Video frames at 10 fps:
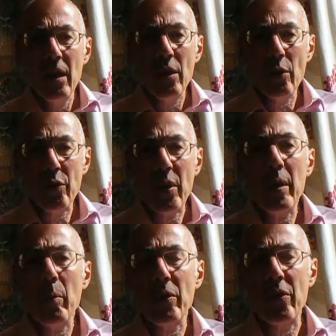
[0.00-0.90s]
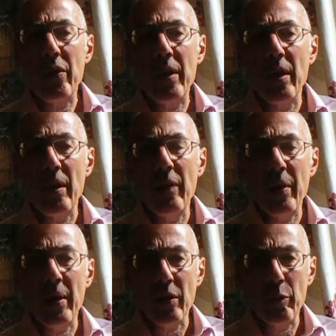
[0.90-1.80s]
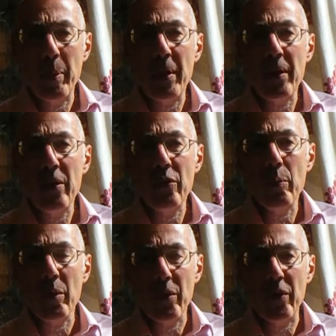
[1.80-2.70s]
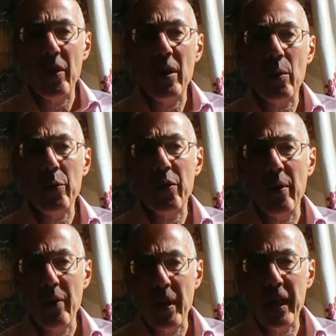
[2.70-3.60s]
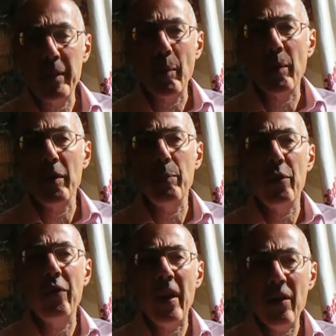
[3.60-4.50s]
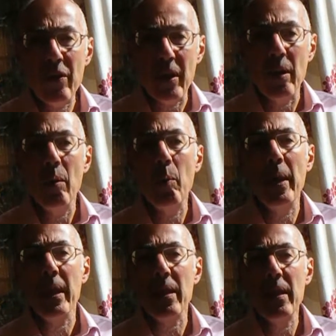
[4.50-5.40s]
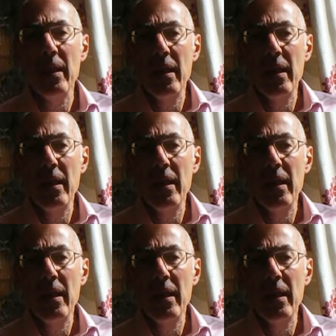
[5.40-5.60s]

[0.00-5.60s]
You'll certainly want to see that if they're experienced. You want to see also if they're capable of presenting well.